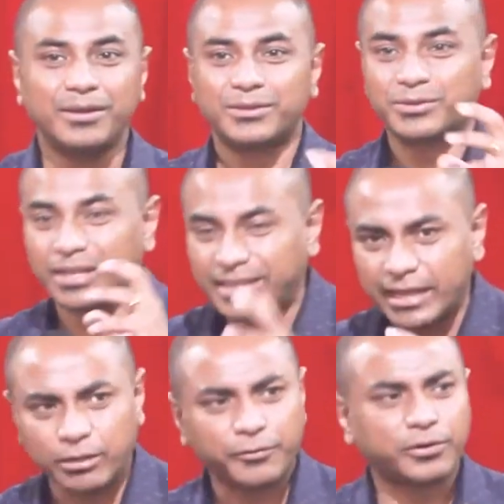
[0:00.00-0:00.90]
through the
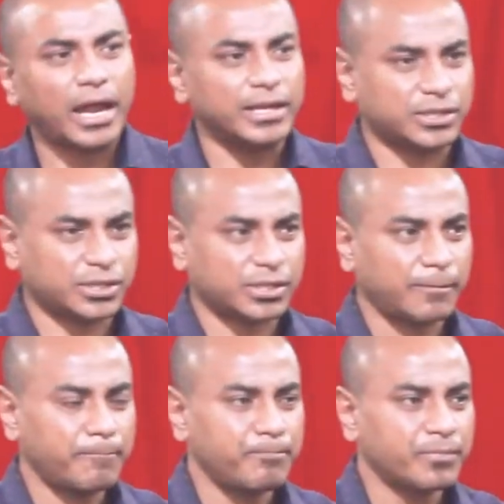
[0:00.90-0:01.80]
death of
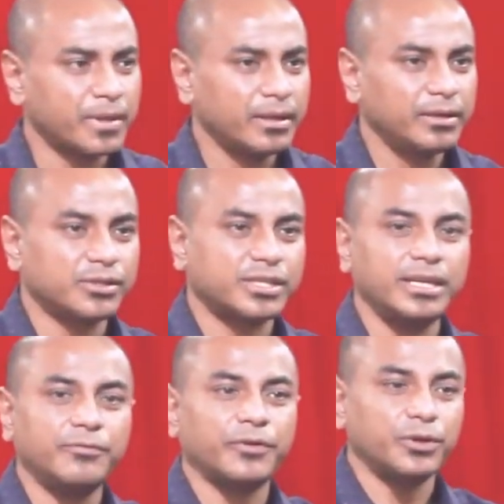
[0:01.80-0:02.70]
Christ. You
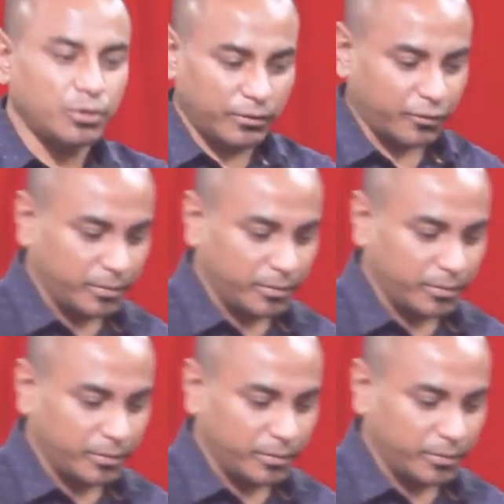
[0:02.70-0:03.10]
see, for you and for